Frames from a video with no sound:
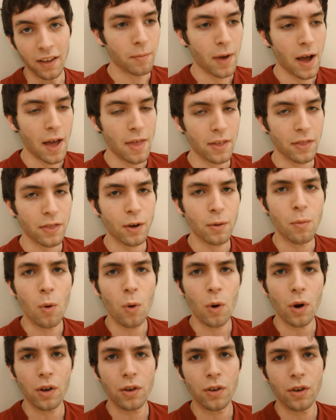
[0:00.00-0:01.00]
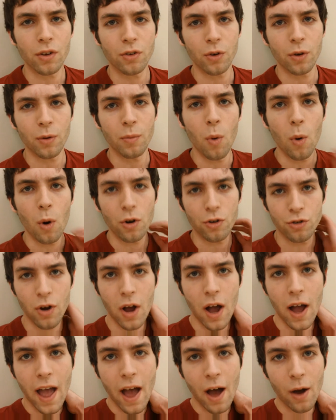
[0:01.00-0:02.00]
I think they're more they're doing more
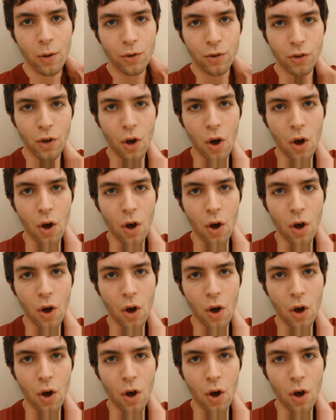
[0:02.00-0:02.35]
tryouts